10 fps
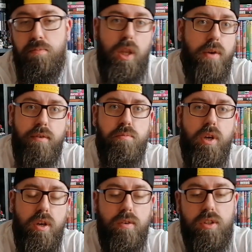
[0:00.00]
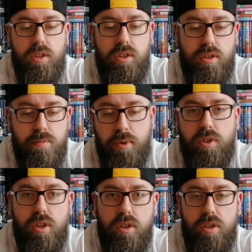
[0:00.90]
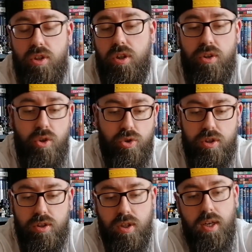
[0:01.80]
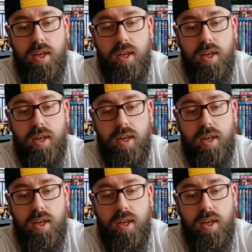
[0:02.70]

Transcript: blow everybody up because they're just a bunch of nutters.